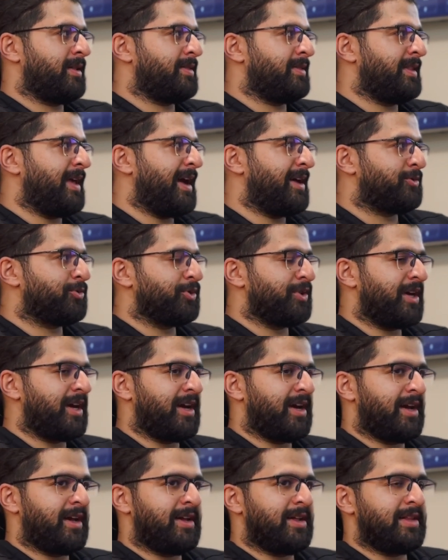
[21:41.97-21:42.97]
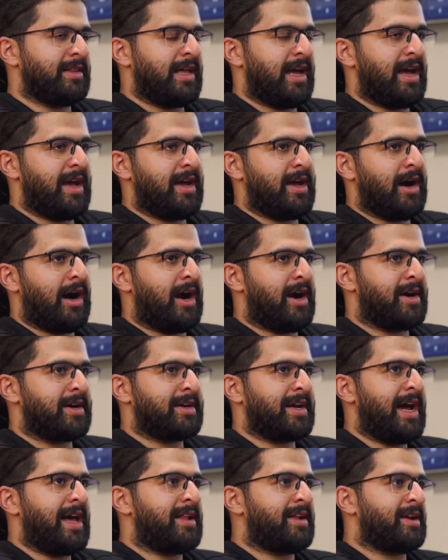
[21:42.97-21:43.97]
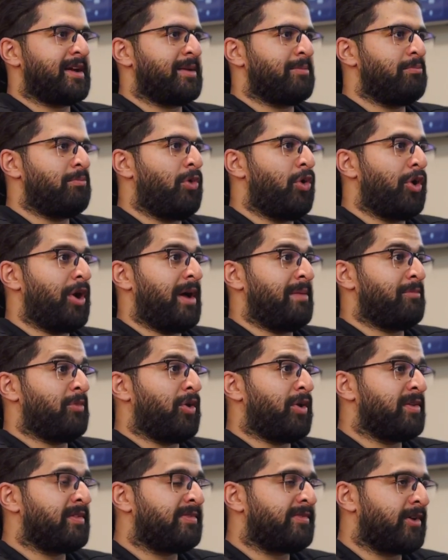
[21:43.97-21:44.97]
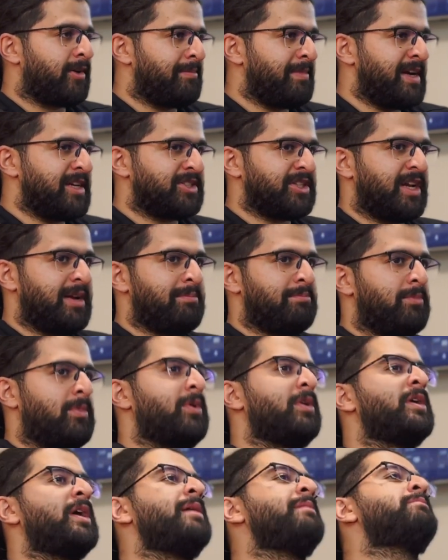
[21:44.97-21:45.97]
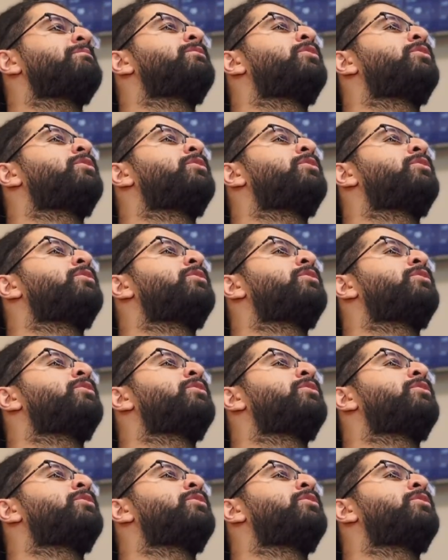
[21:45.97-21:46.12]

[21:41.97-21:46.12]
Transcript: day to day, they are gathering more and more information, more and